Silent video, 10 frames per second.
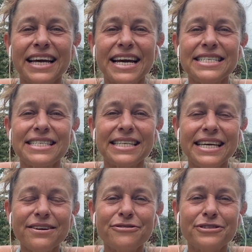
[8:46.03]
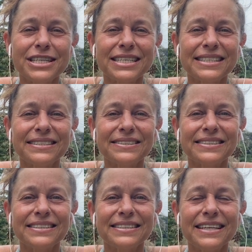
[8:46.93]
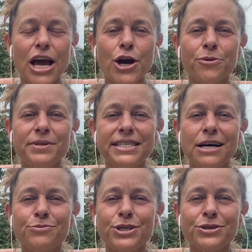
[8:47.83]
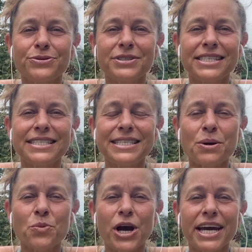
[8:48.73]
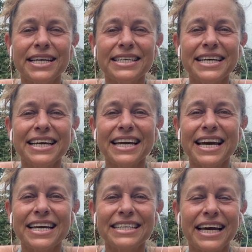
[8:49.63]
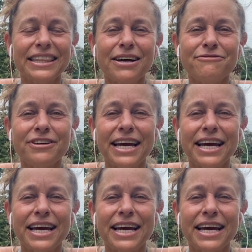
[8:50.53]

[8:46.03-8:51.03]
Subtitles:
And it's a gift. I hope this helps you in some way. And I'd love